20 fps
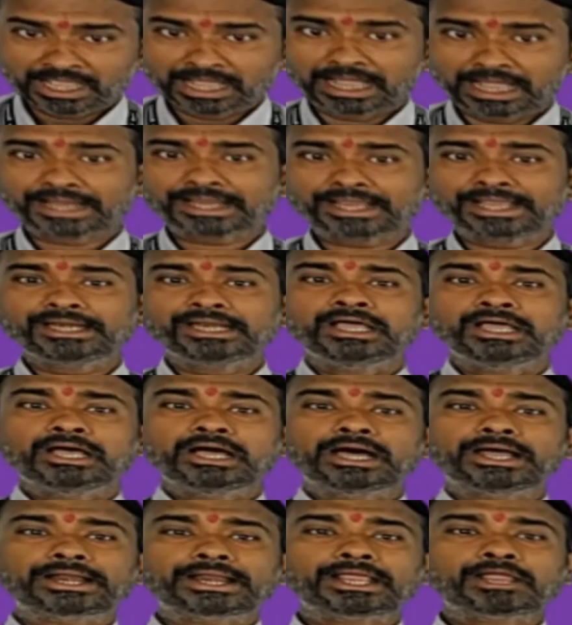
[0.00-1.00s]

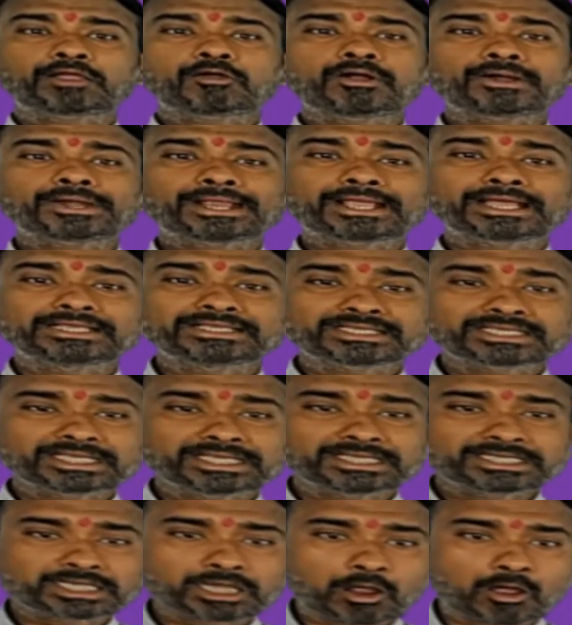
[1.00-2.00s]
Again, a record
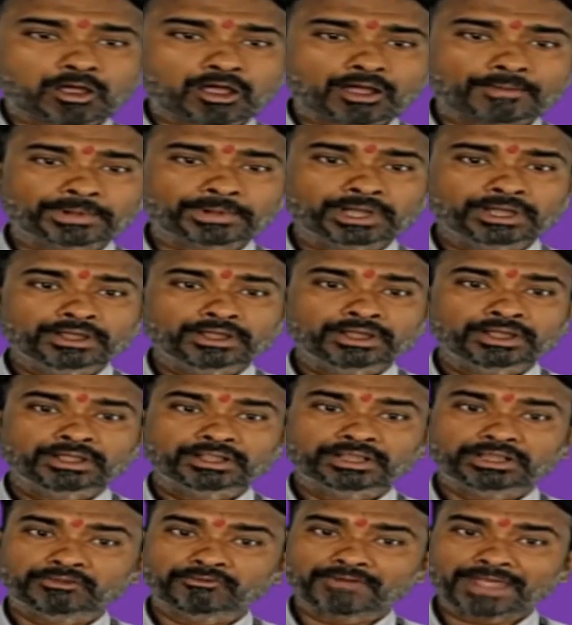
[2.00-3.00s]
consists
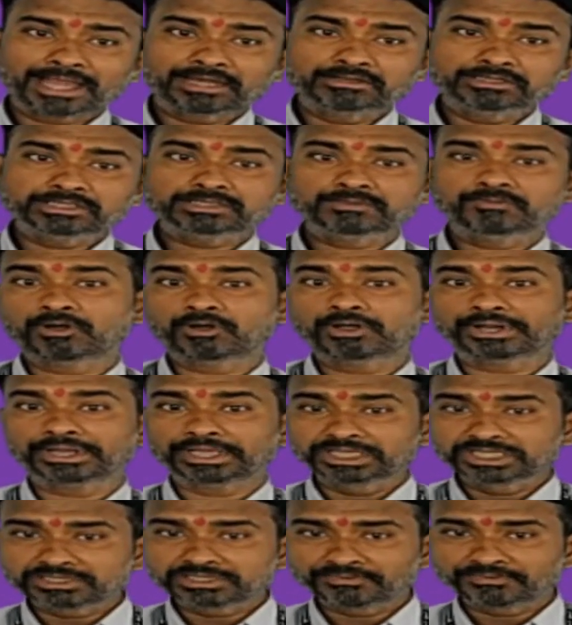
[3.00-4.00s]
of the values for
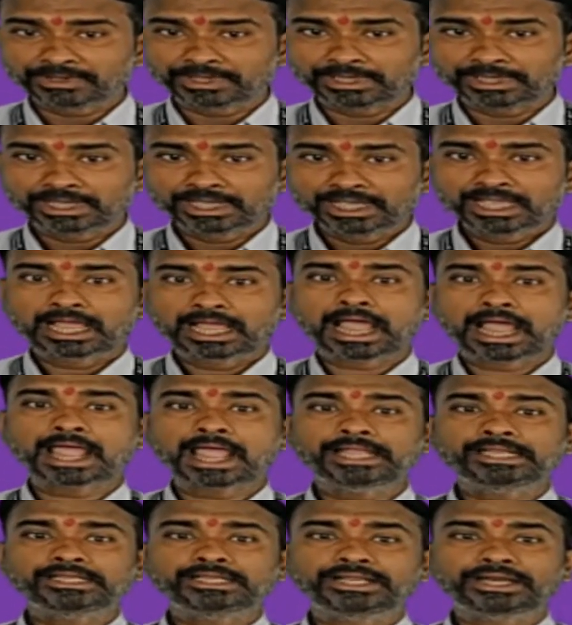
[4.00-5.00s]
each field,
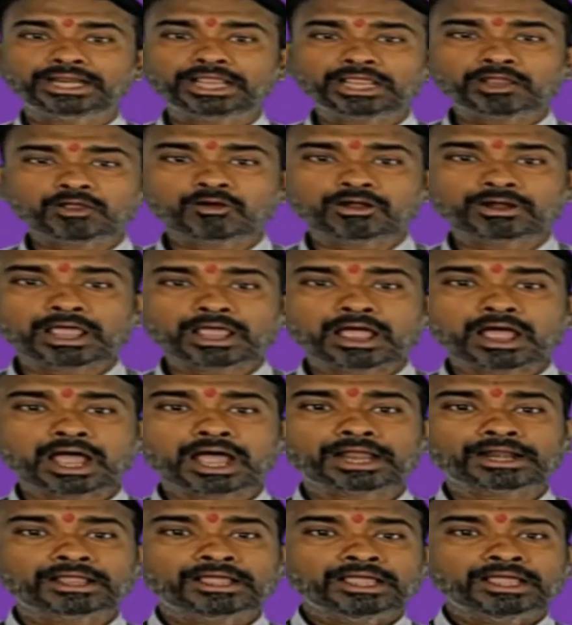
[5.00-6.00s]
and the record
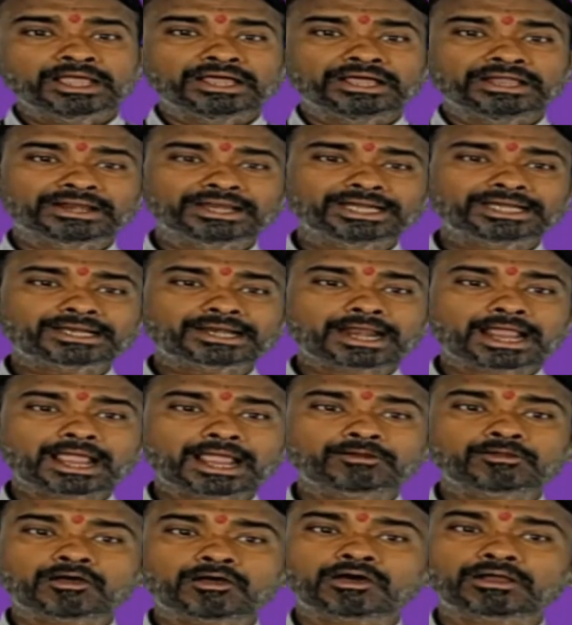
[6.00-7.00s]
are
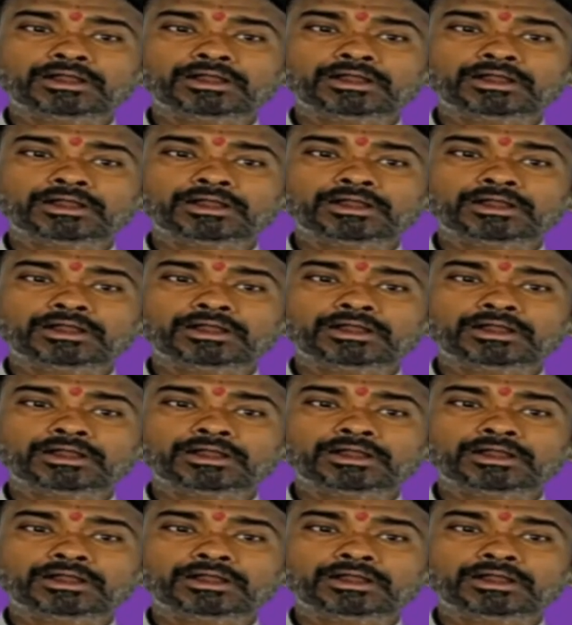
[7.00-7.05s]
retrieved or